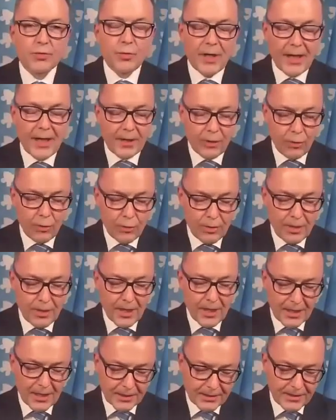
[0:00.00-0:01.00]
You are aware
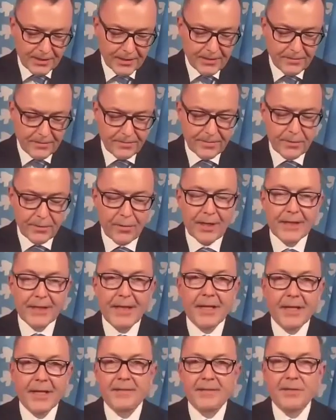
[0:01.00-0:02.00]
that Switzerland has
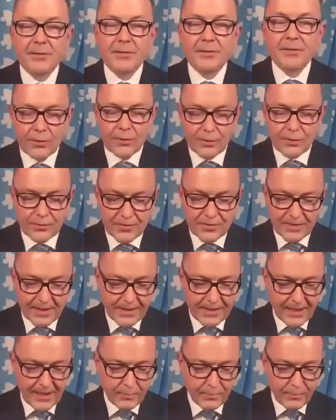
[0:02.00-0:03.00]
played an active
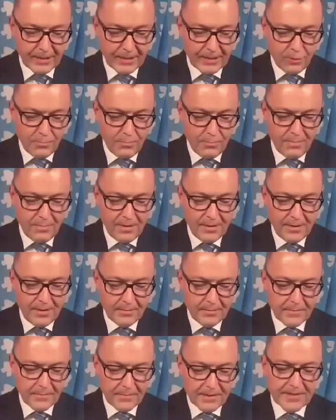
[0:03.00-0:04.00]
role
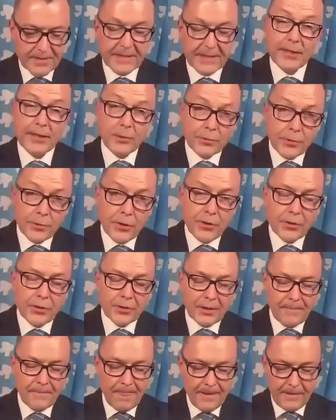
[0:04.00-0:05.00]
in the
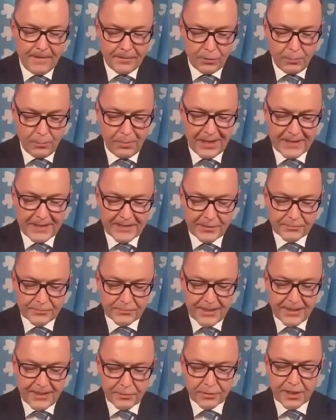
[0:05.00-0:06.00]
Human Rights Council,
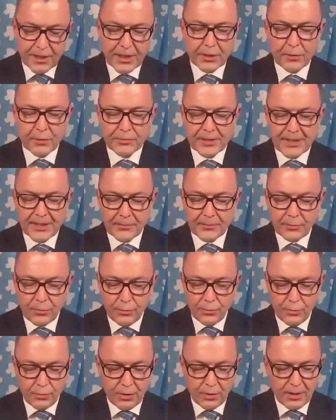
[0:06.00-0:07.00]
and for
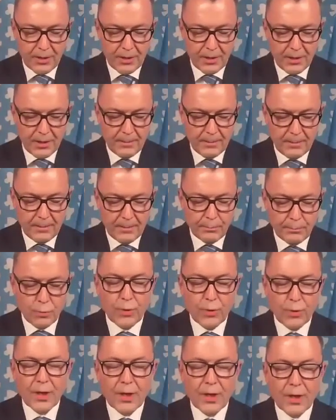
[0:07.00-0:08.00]
us it's an honor to be able to
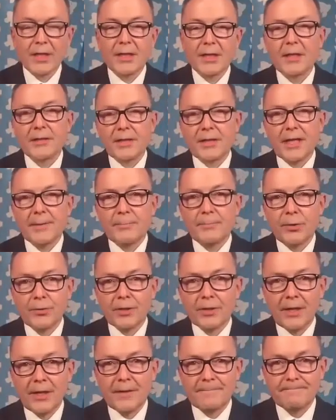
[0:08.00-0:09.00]
present our
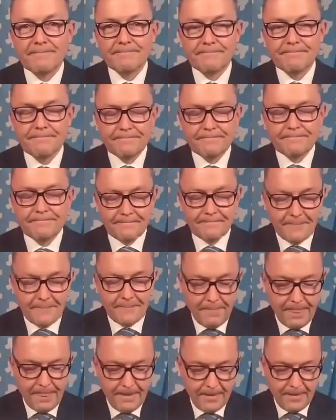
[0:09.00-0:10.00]
candidacy once
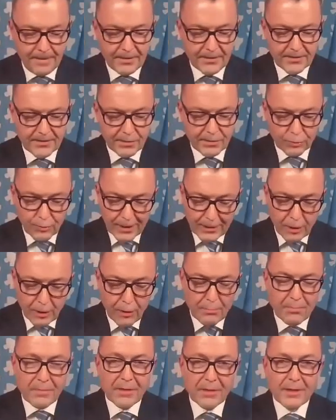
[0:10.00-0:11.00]
again for a fourth
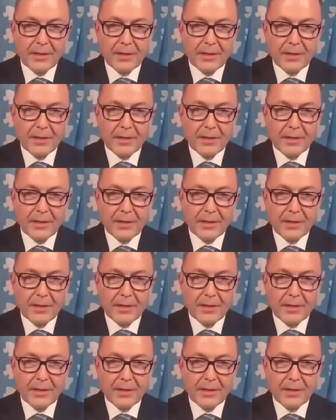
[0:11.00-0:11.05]
mandate.